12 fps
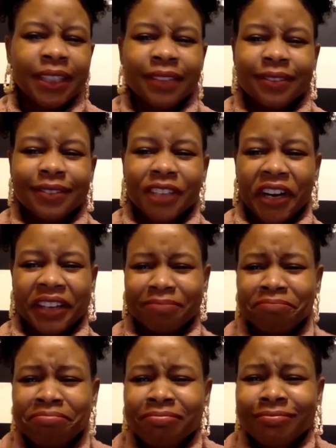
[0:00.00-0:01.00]
Sorry.
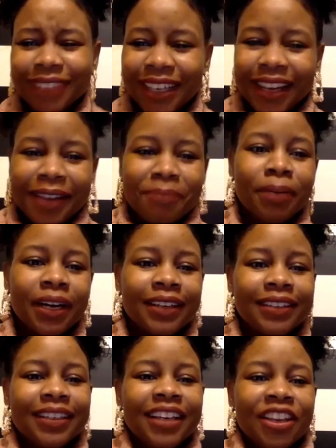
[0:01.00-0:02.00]
Okay. But
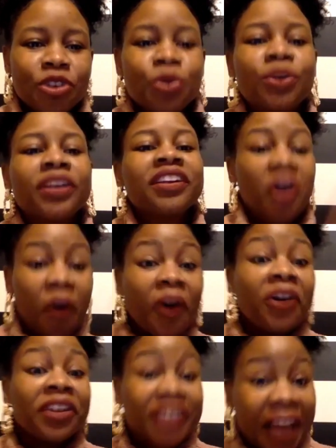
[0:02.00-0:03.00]
you can go
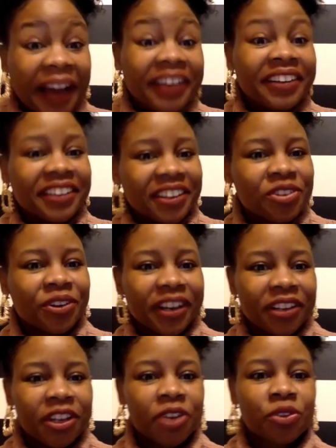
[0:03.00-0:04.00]
online and get your
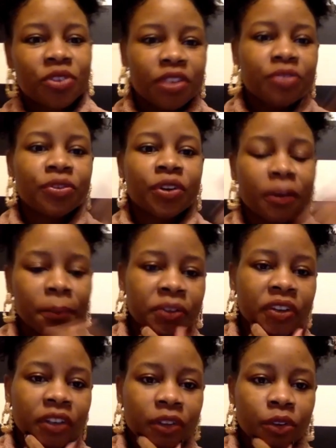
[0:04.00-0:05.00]
LLC for a
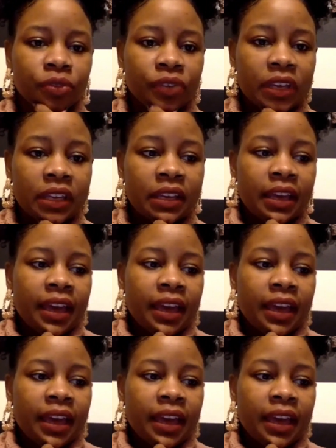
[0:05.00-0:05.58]
particular fee,